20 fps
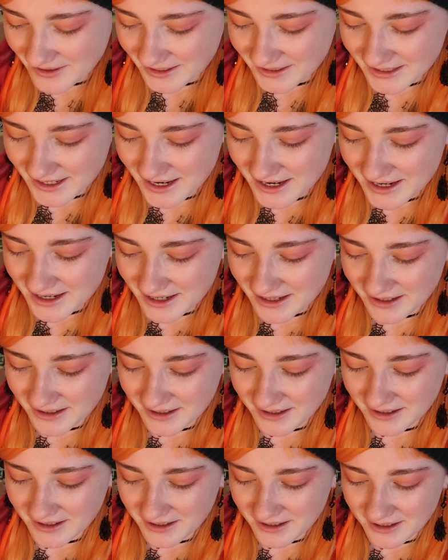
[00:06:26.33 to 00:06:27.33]
gonna take
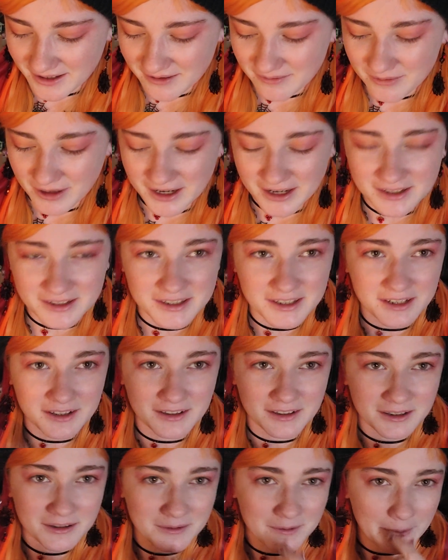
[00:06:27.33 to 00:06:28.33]
my
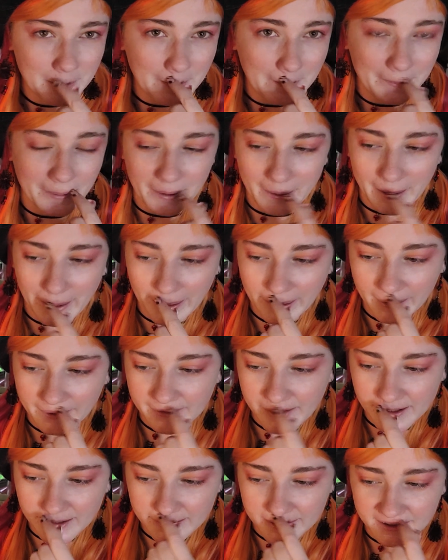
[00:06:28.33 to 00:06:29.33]
concealer. Again, I
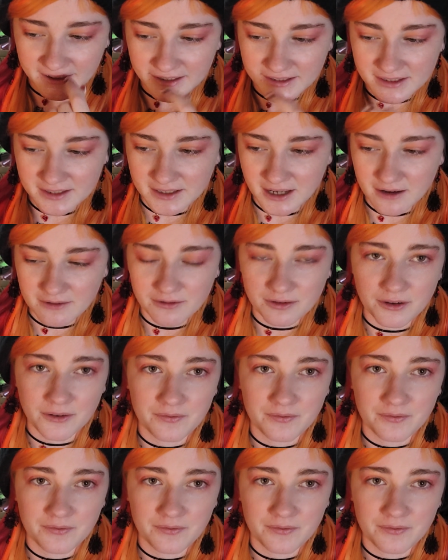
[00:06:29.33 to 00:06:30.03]
like the NYX stuff.